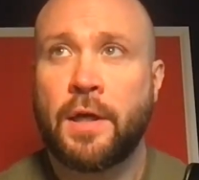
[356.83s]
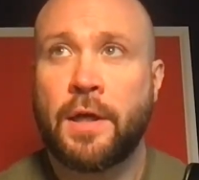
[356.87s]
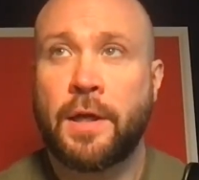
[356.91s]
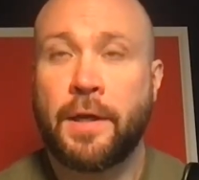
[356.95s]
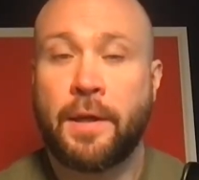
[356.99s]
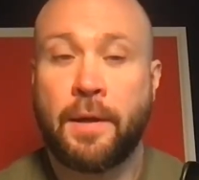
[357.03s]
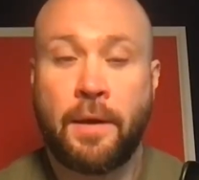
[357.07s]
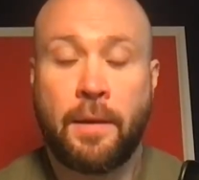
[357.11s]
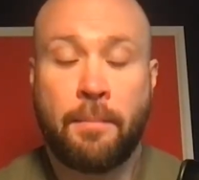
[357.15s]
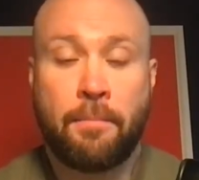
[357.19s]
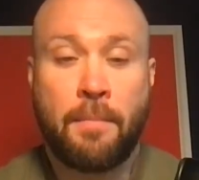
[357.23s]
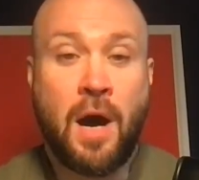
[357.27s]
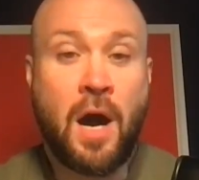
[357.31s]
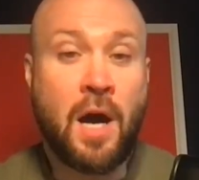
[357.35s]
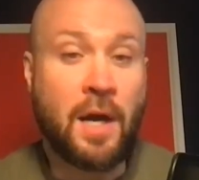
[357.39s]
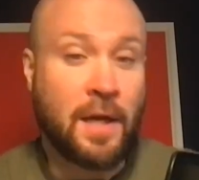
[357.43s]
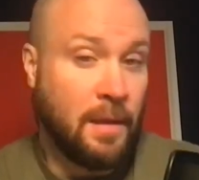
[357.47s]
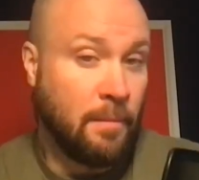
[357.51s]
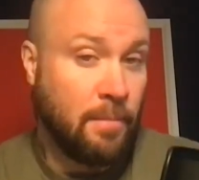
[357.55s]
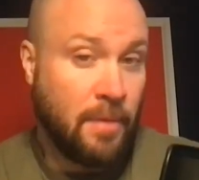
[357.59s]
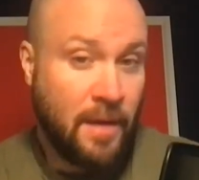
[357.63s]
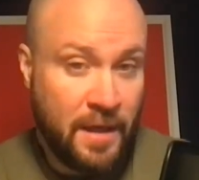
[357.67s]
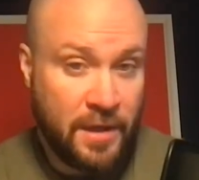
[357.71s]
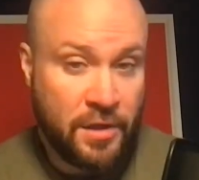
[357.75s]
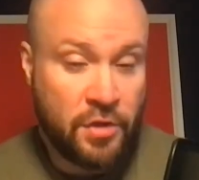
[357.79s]
and a
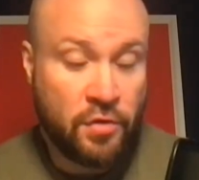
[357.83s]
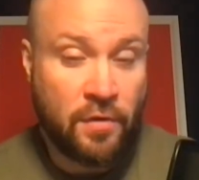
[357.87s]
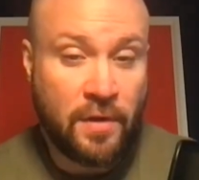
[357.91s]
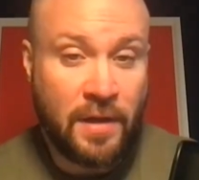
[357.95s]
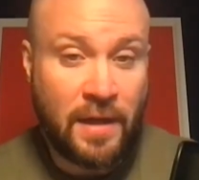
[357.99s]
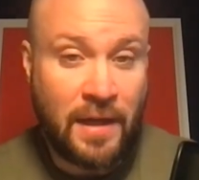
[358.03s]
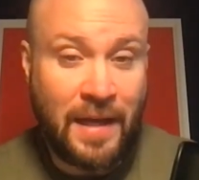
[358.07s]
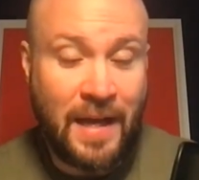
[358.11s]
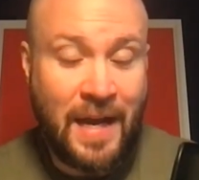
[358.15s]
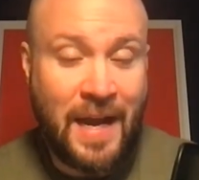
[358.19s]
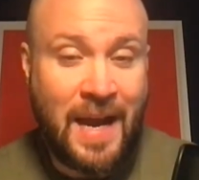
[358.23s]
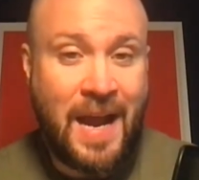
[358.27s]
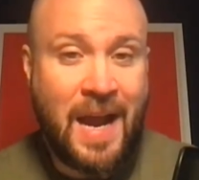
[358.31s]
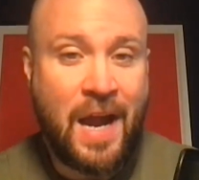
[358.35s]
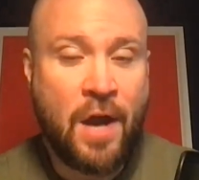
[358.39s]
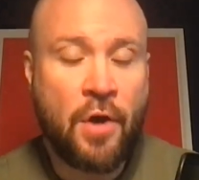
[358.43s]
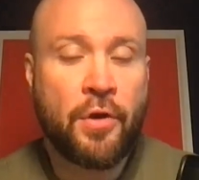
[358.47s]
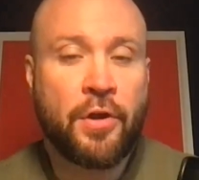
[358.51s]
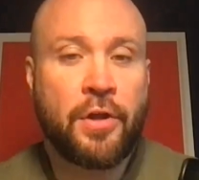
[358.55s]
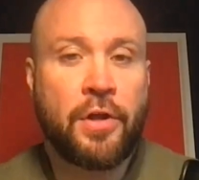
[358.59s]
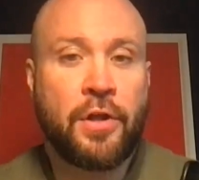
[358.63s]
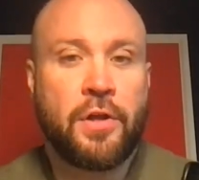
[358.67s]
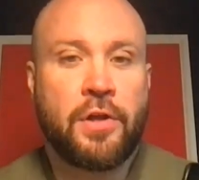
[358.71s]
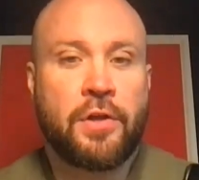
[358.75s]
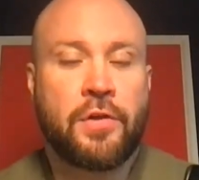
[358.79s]
marketplace, really,
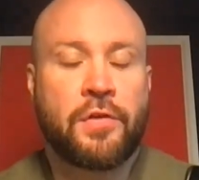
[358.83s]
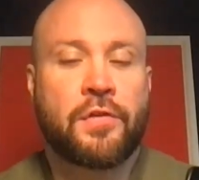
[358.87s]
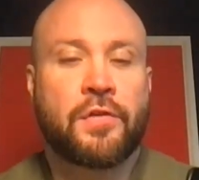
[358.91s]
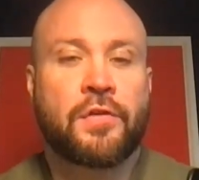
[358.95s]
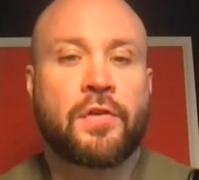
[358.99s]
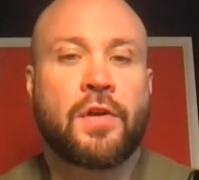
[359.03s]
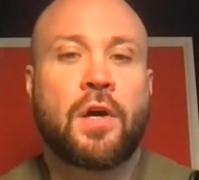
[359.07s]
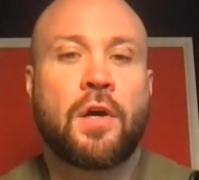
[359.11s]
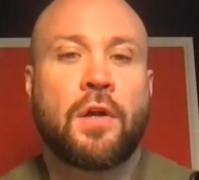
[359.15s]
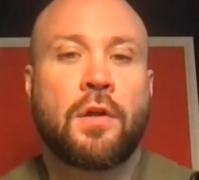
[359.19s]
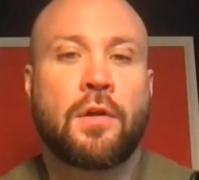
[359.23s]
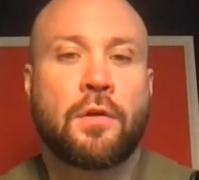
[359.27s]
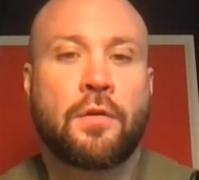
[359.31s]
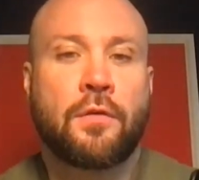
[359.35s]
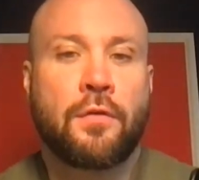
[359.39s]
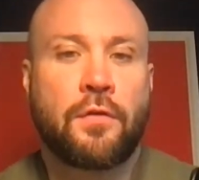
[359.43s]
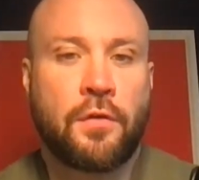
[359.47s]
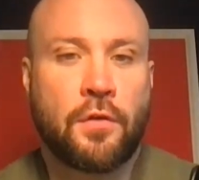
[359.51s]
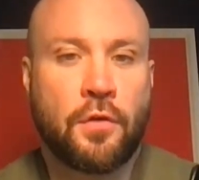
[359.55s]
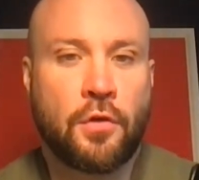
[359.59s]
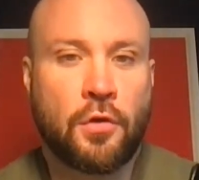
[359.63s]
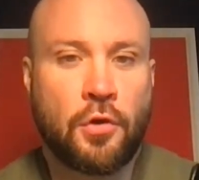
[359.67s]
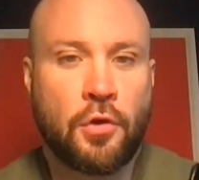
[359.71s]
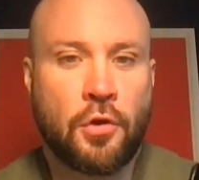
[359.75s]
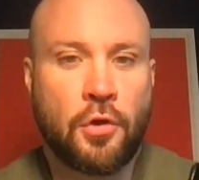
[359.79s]
how do you solve
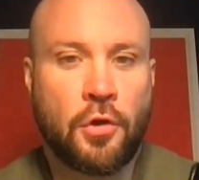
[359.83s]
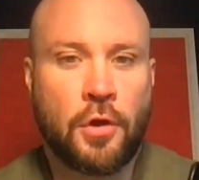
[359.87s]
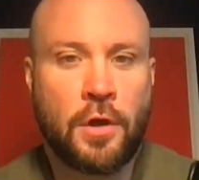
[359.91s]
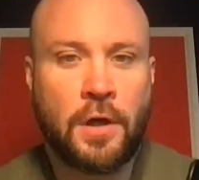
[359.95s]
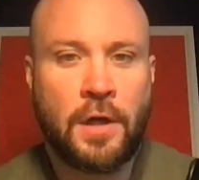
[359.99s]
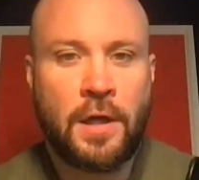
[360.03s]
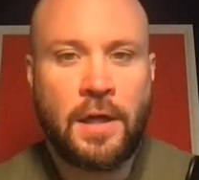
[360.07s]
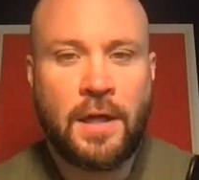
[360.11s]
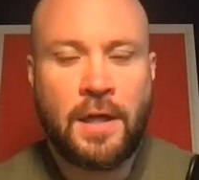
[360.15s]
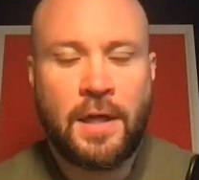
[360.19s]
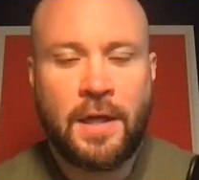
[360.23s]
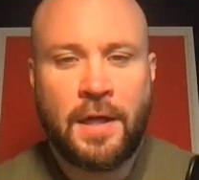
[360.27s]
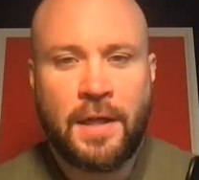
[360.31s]
for